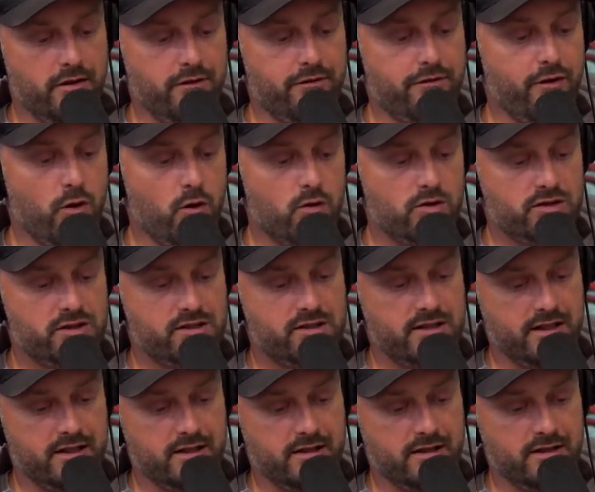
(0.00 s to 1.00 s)
folks
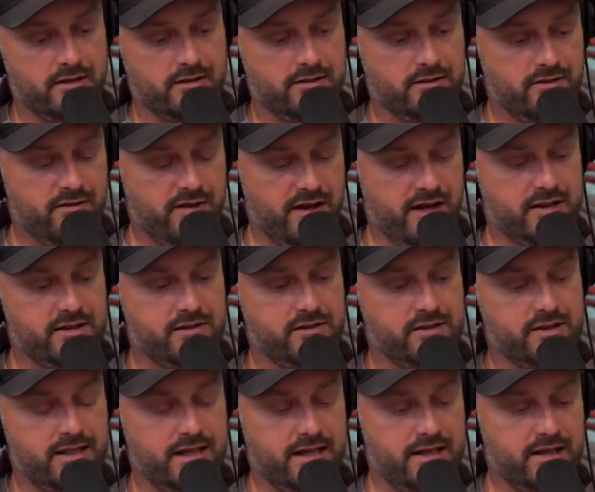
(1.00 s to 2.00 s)
and the fans of
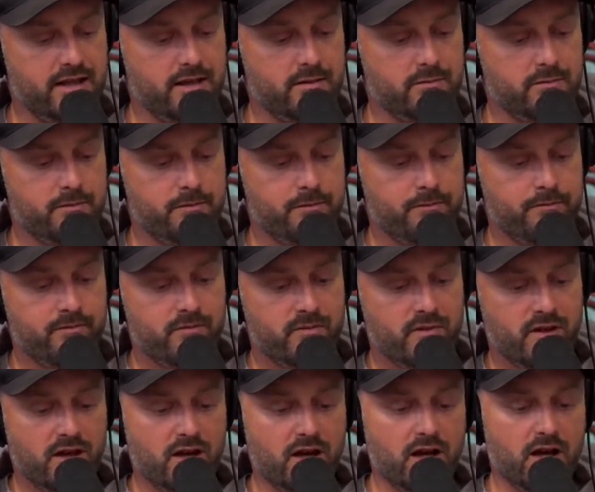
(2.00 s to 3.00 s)
stand up.
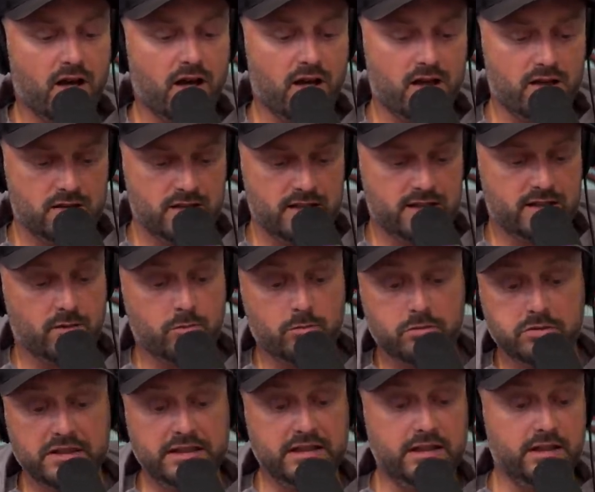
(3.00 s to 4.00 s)
It's
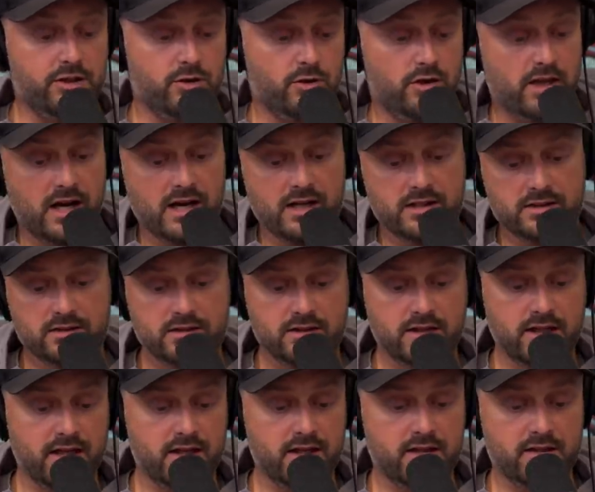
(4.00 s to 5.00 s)
completely you guys,
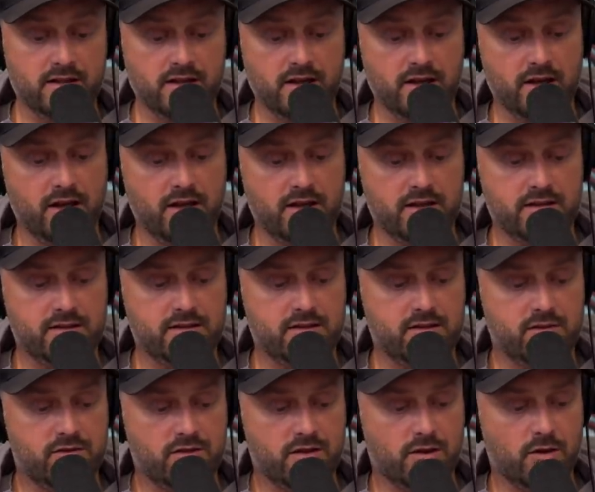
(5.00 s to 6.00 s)
and it's
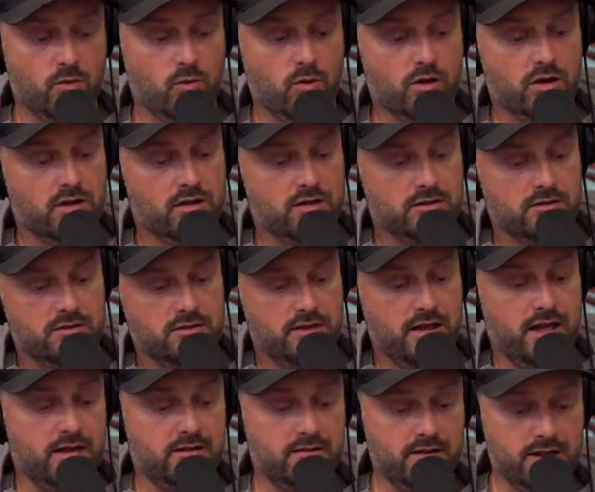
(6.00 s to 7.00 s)
so we're
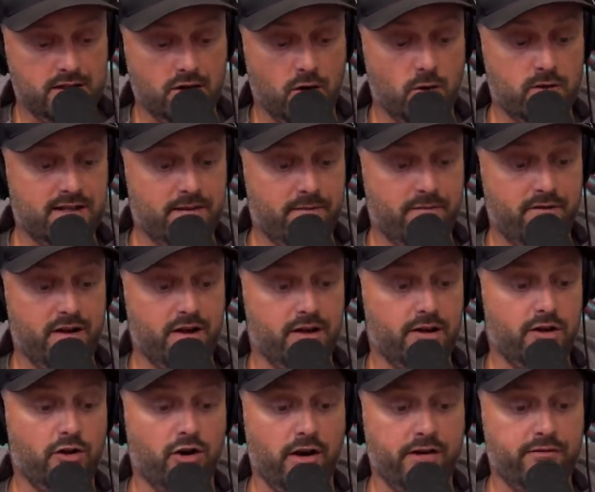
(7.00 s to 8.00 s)
as always, I'm
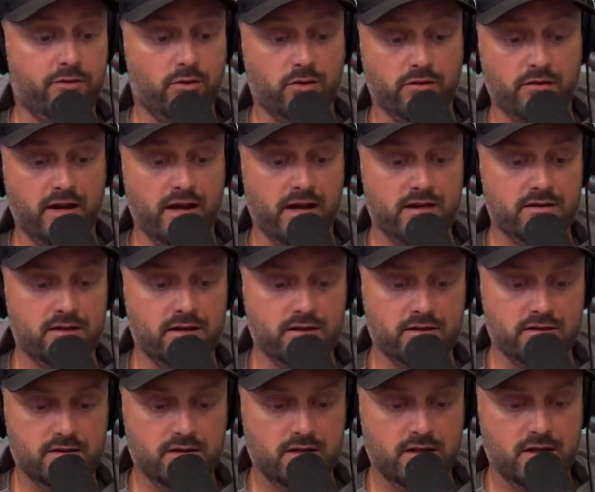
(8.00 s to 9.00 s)
very grateful of that,
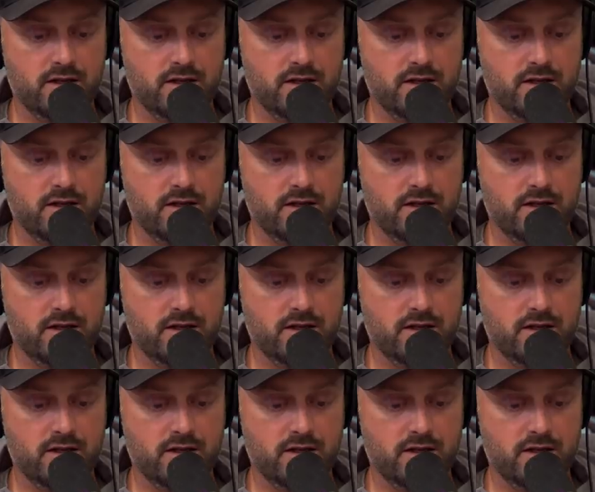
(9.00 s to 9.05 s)
and